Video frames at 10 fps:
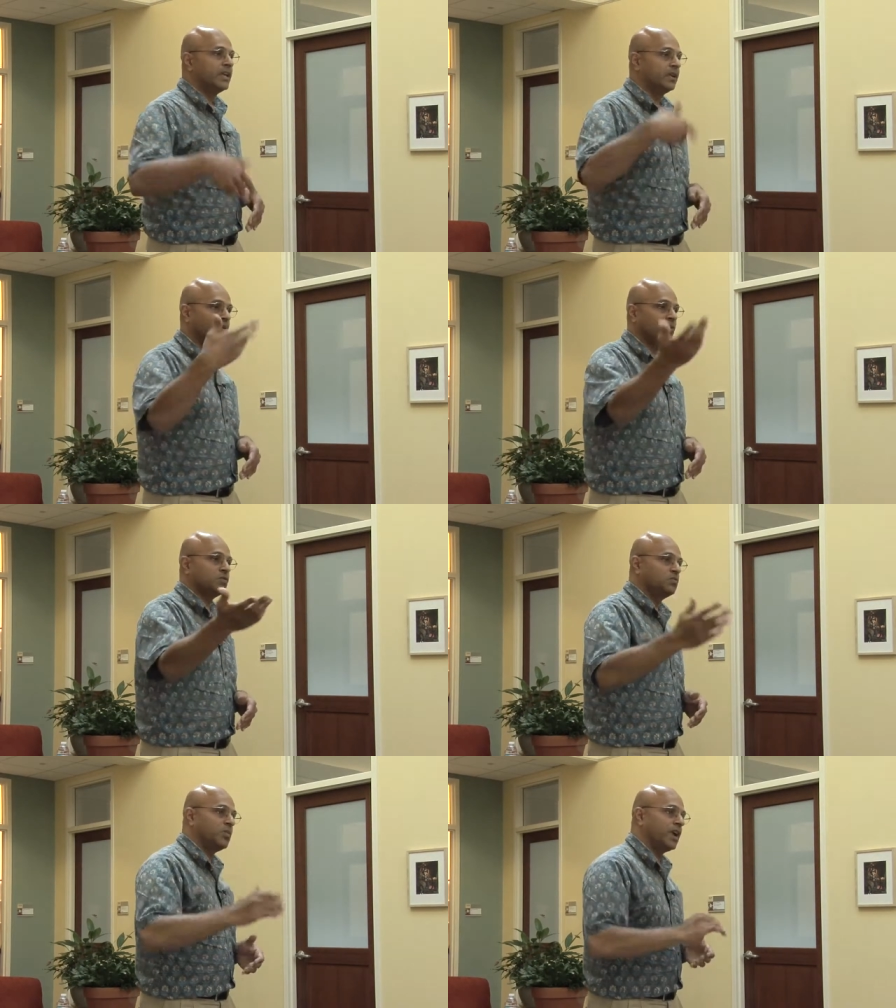in order
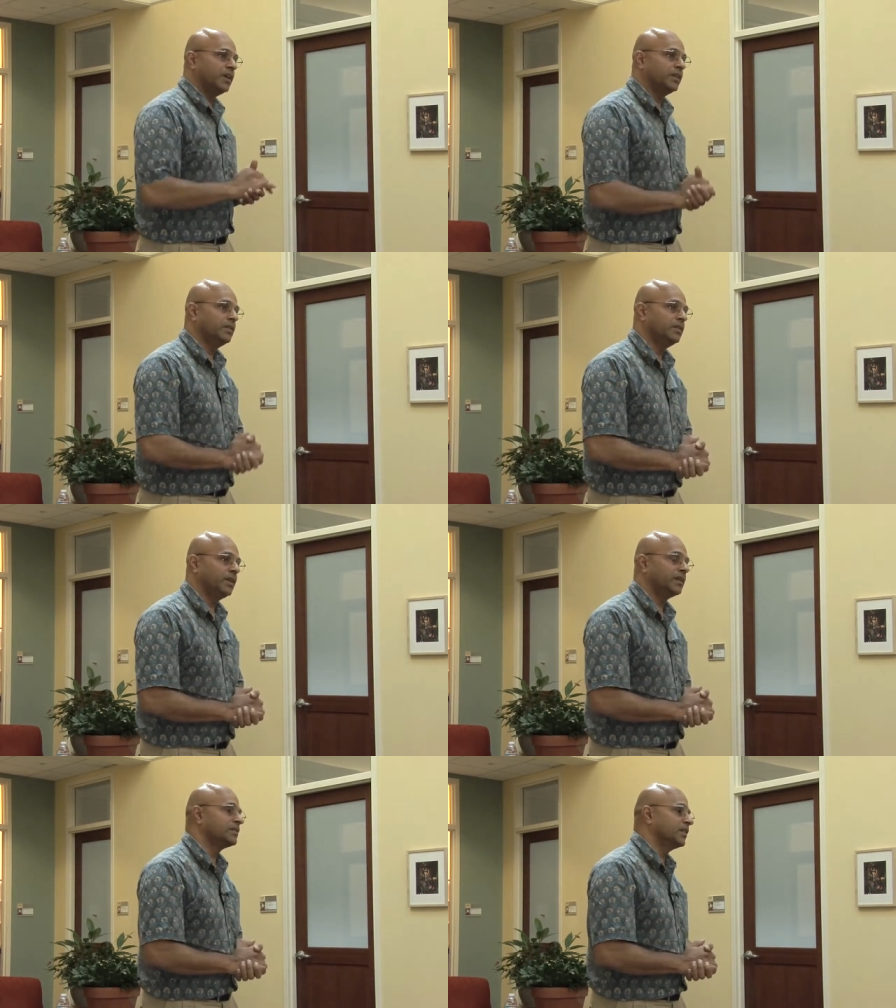to buy
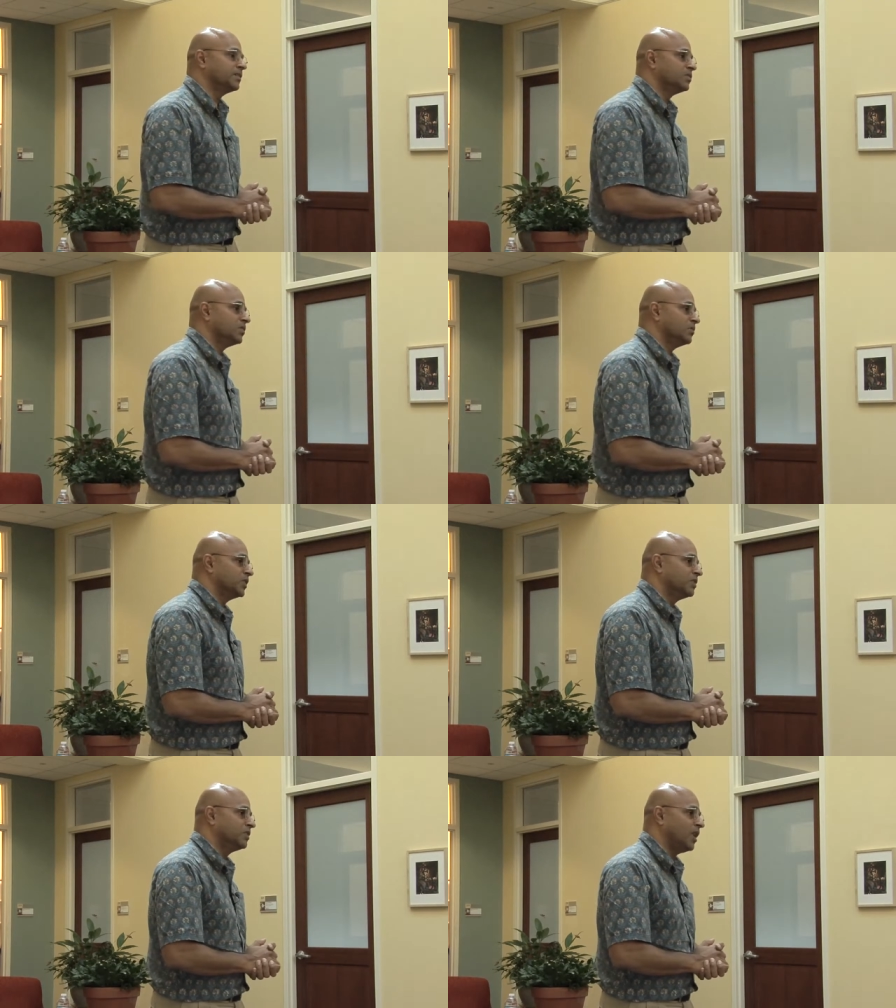excess
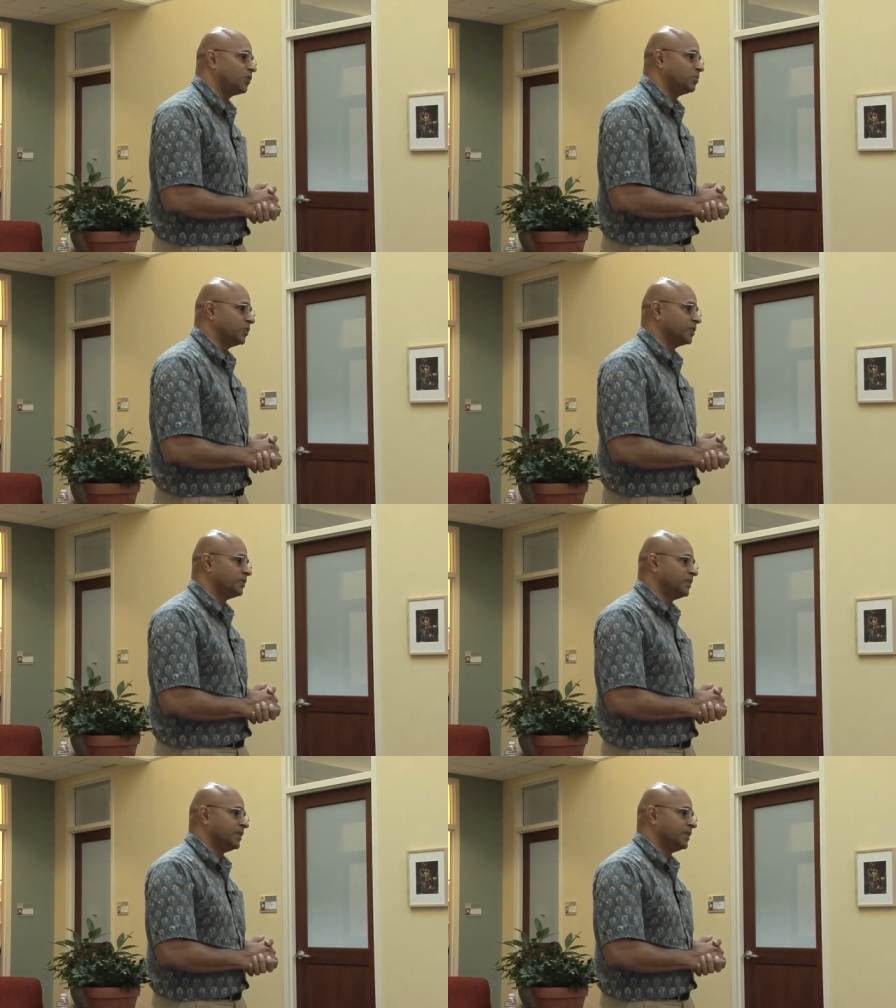German output.